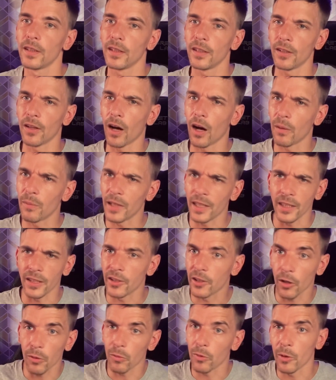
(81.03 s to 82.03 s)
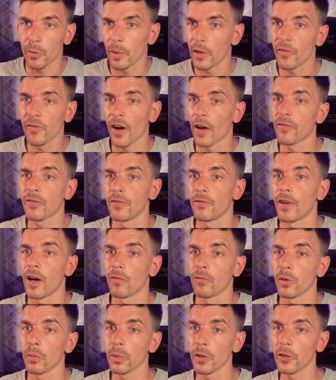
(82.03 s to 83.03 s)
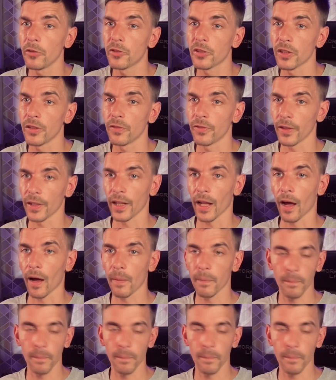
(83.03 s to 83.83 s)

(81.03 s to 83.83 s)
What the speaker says: you know what I mean, you don't want to be faffing around with Bluetooth and that.